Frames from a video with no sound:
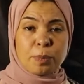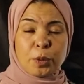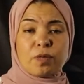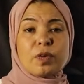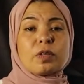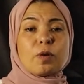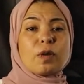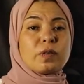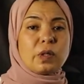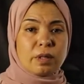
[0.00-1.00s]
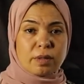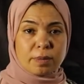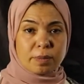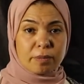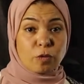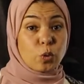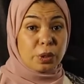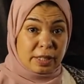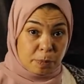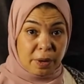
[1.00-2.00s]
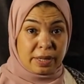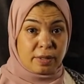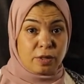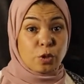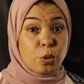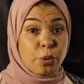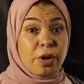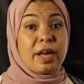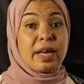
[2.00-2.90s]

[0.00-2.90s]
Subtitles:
perfect continuous to express your